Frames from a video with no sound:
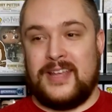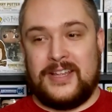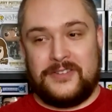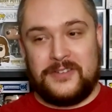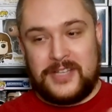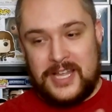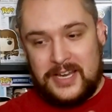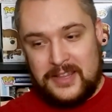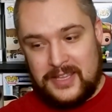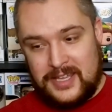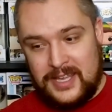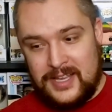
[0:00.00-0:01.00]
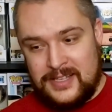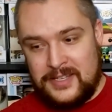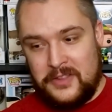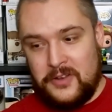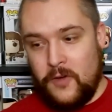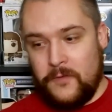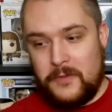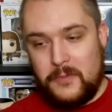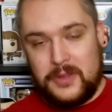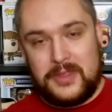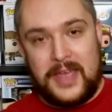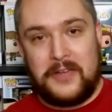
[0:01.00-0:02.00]
entertaining the kids, and then hopefully
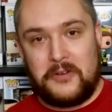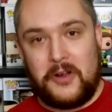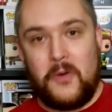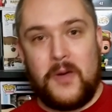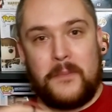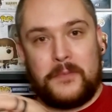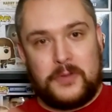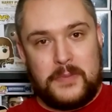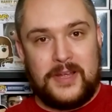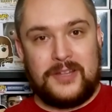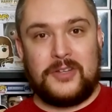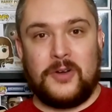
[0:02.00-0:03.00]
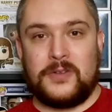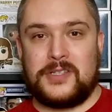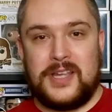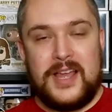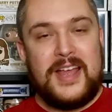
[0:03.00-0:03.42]
when they grow up to be adults,